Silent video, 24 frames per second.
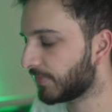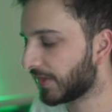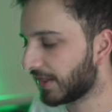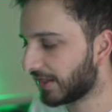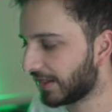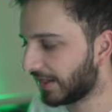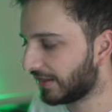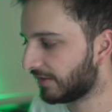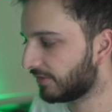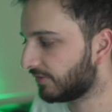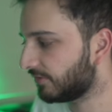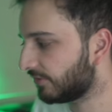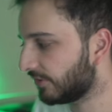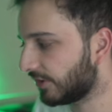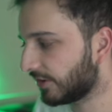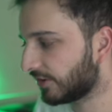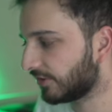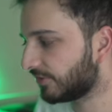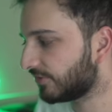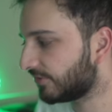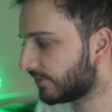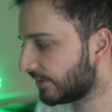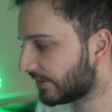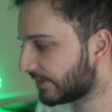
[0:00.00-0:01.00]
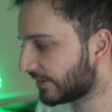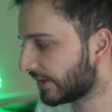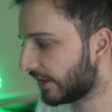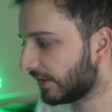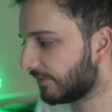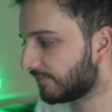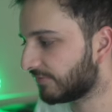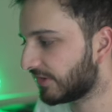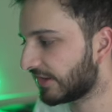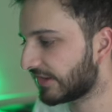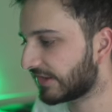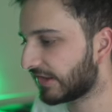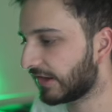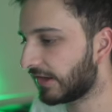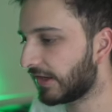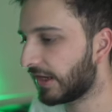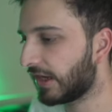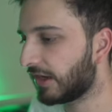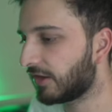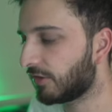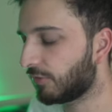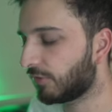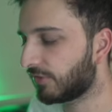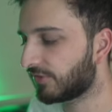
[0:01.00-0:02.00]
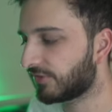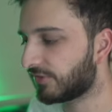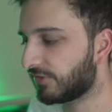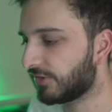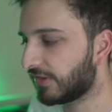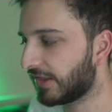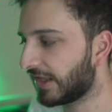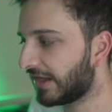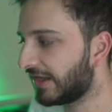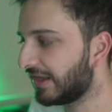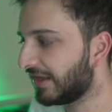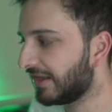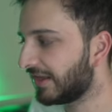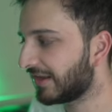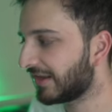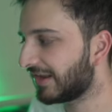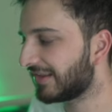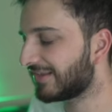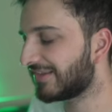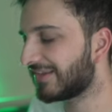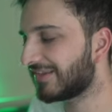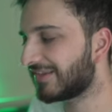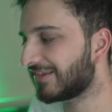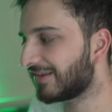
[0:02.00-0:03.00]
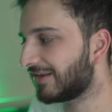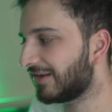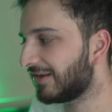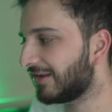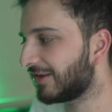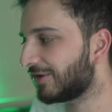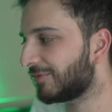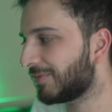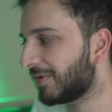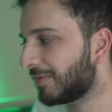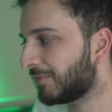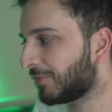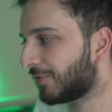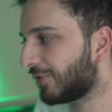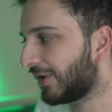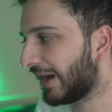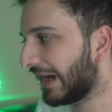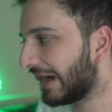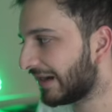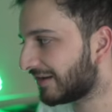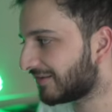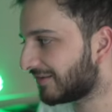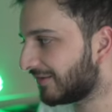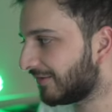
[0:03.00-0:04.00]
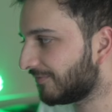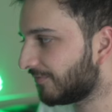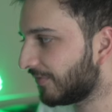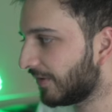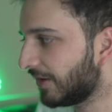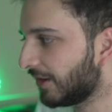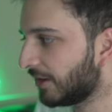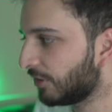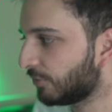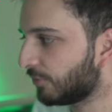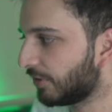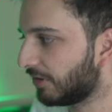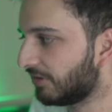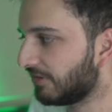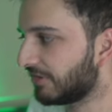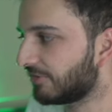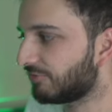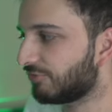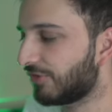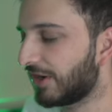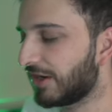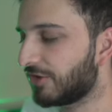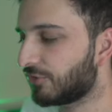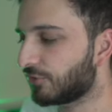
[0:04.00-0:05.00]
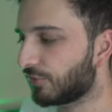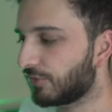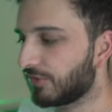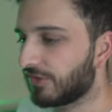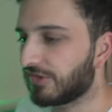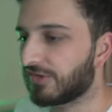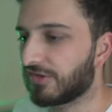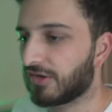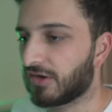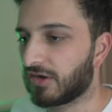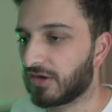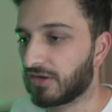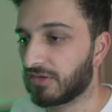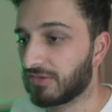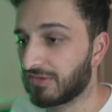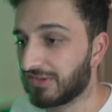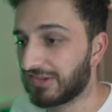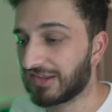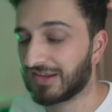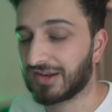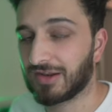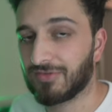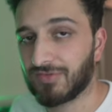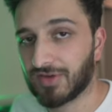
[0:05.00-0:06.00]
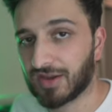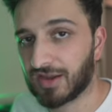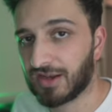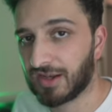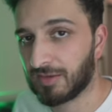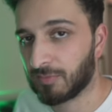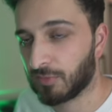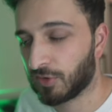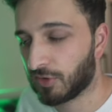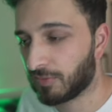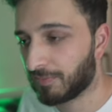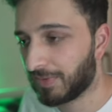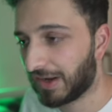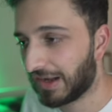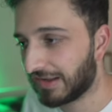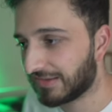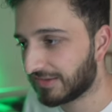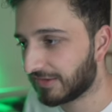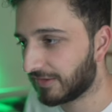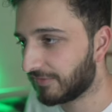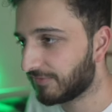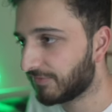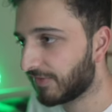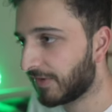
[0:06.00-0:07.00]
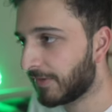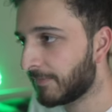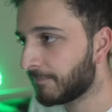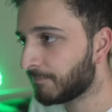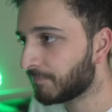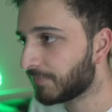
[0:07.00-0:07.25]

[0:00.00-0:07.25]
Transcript: Again, you can just kind of decide how you want to do that. I guess this is a little bit more active, whereas range orders are significantly more passive.